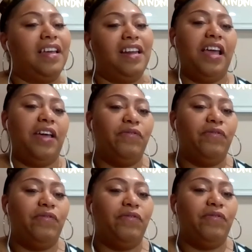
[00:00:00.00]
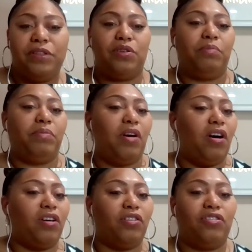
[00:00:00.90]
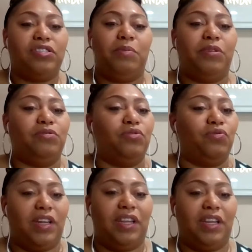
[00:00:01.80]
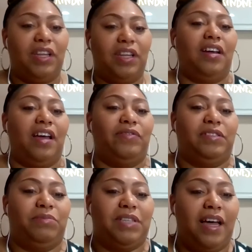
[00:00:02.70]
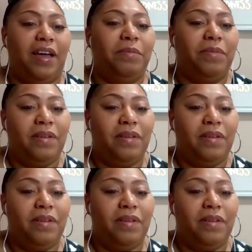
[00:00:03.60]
Yeah, like an um, influencer, blogger, right. someone who's so really I, trying to have some time.